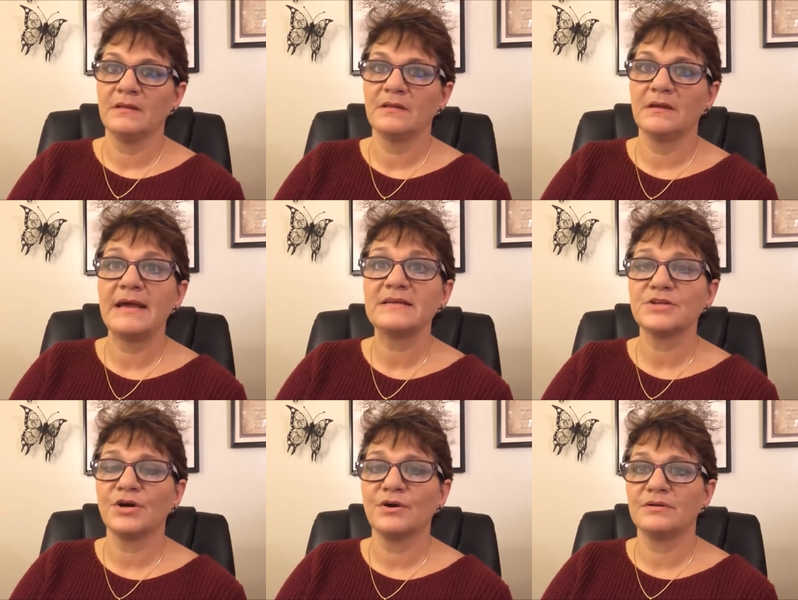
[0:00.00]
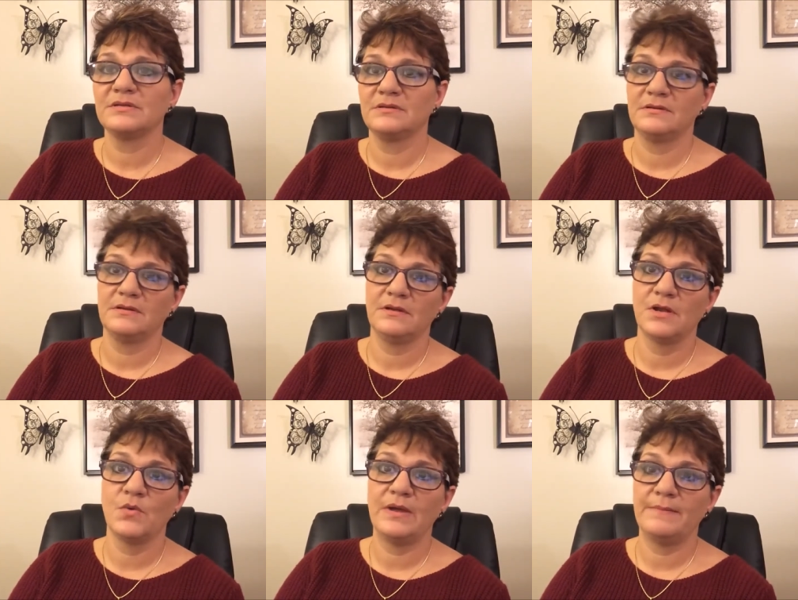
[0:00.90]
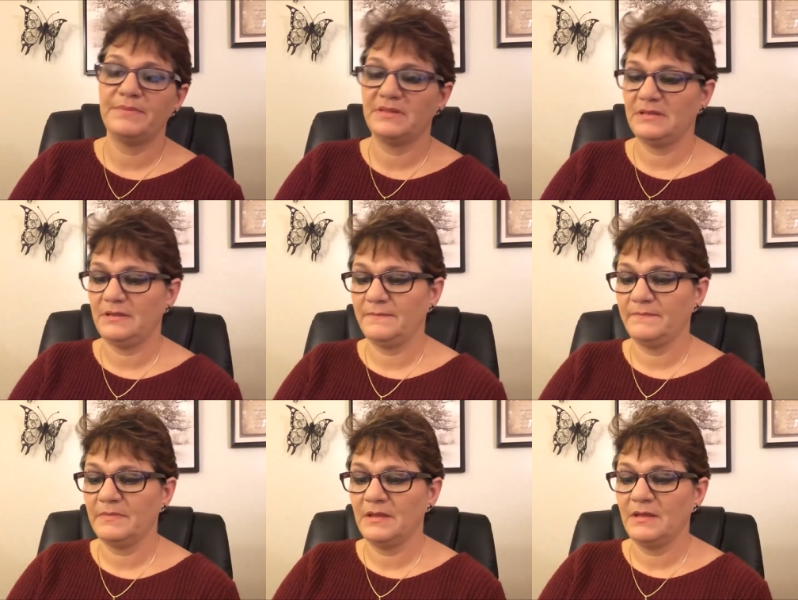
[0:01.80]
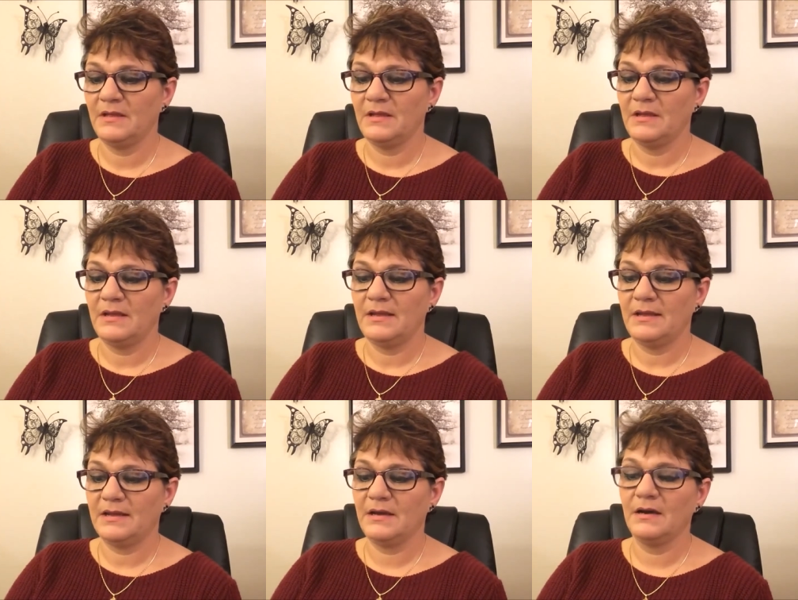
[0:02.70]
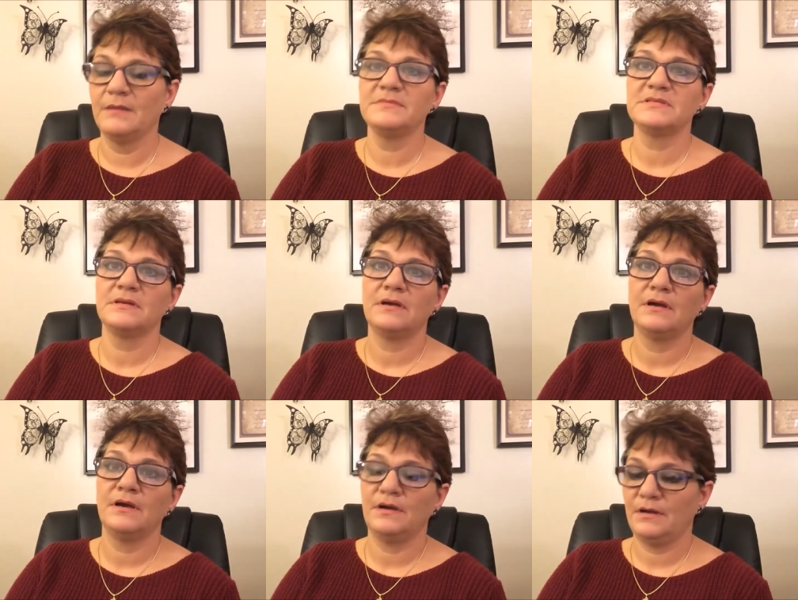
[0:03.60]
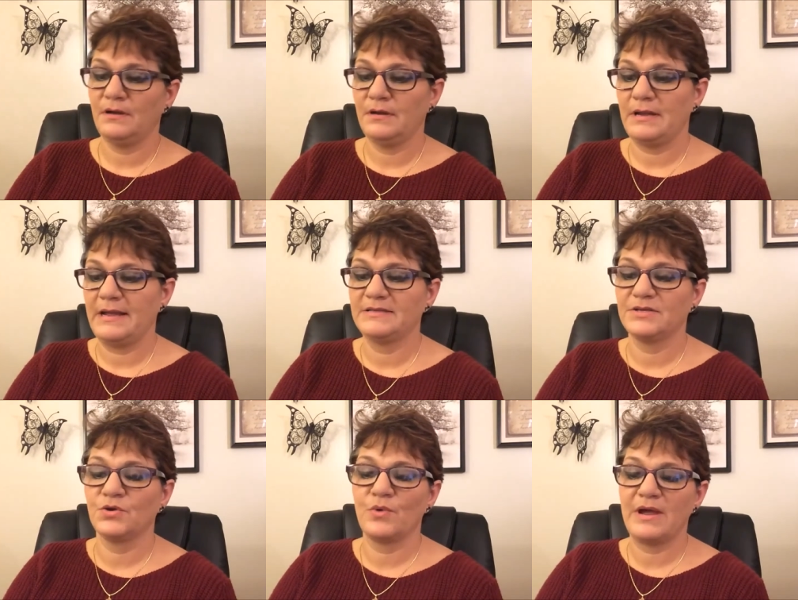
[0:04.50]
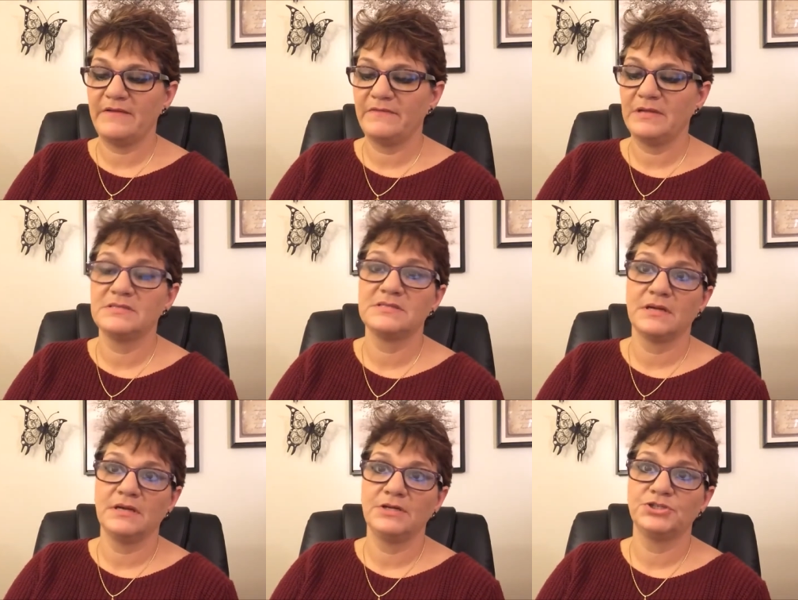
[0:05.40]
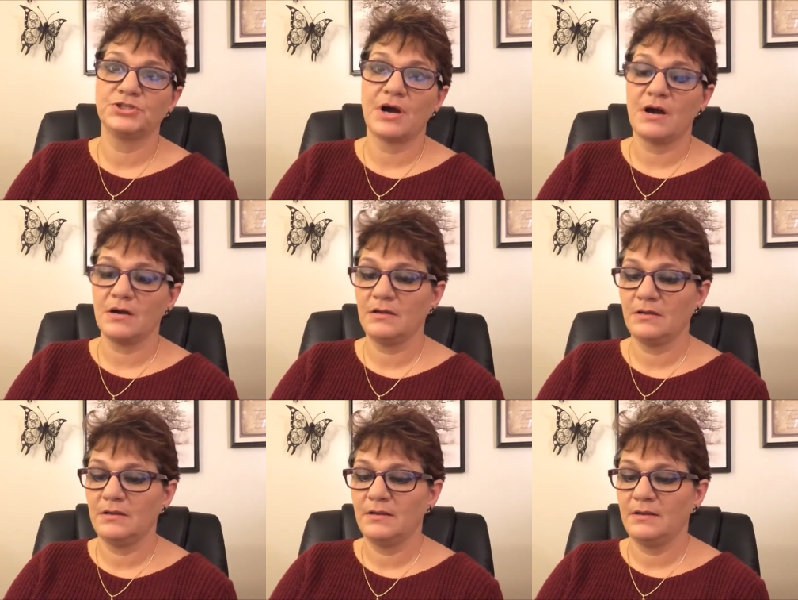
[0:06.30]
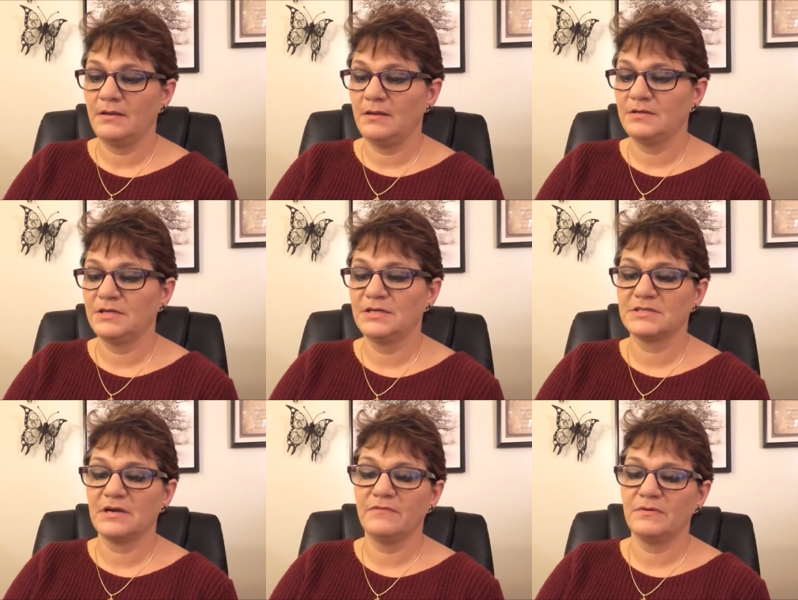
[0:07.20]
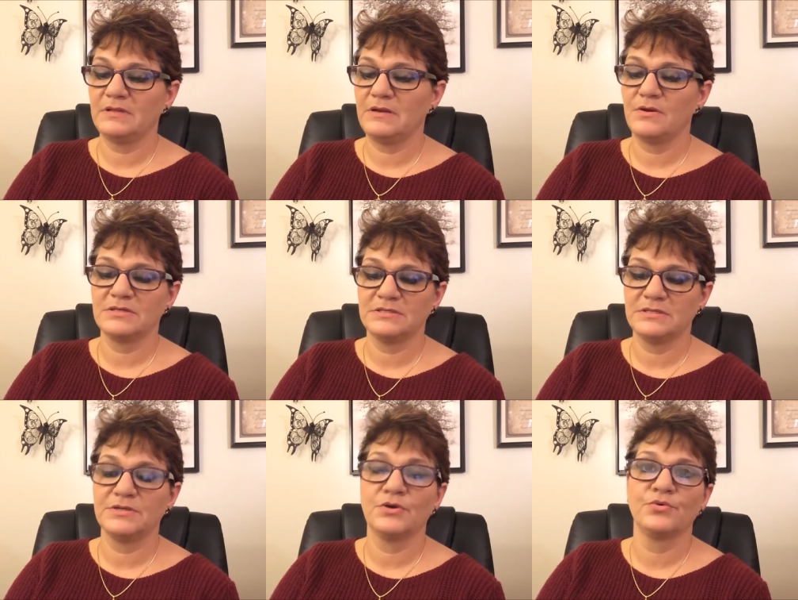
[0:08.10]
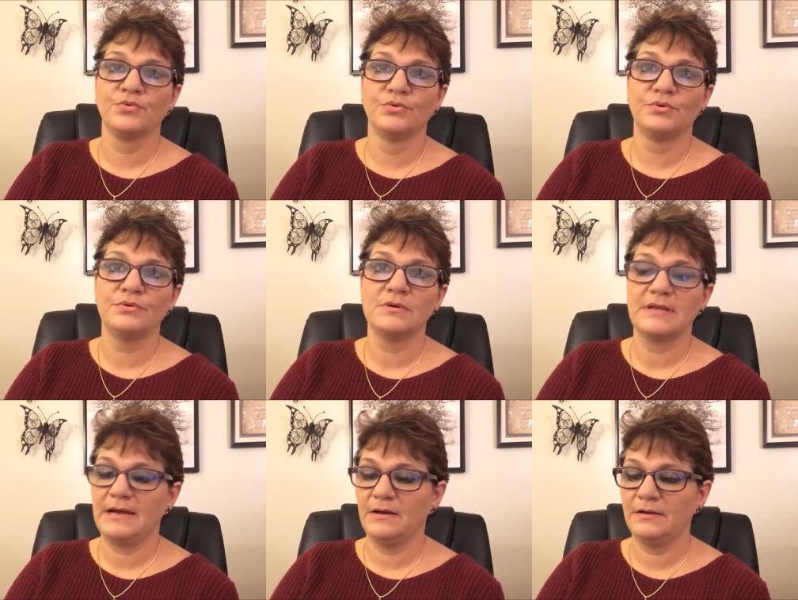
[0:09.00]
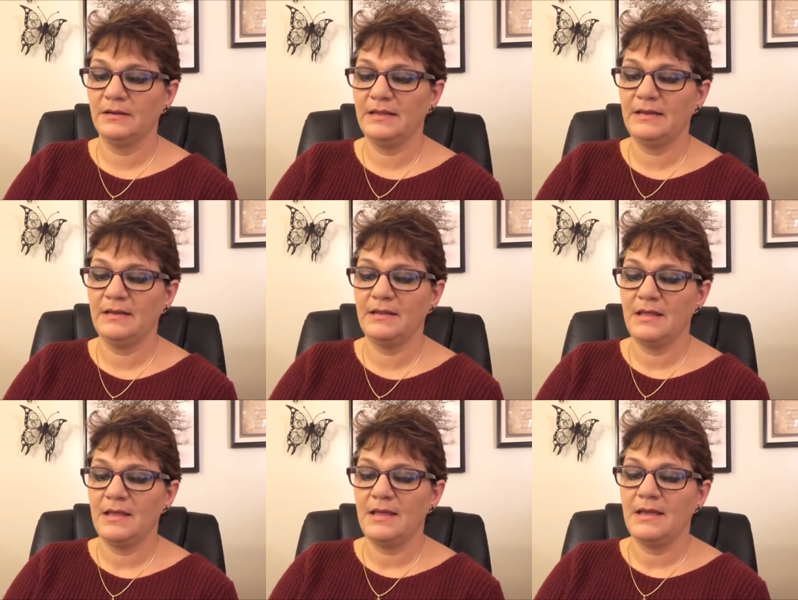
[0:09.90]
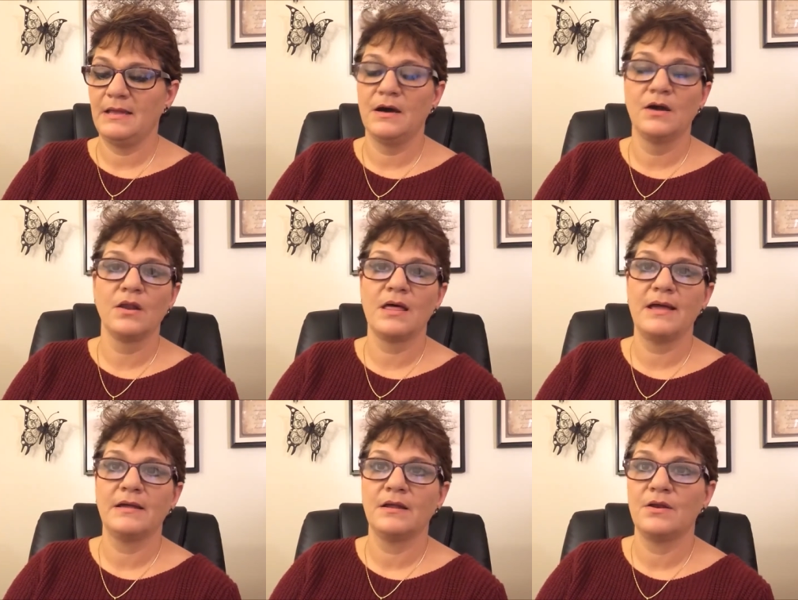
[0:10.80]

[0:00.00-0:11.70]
The next hurt, no empathy. It comes as a grave and stunning shock to discover that narcissists are cruel, calculating, and unlike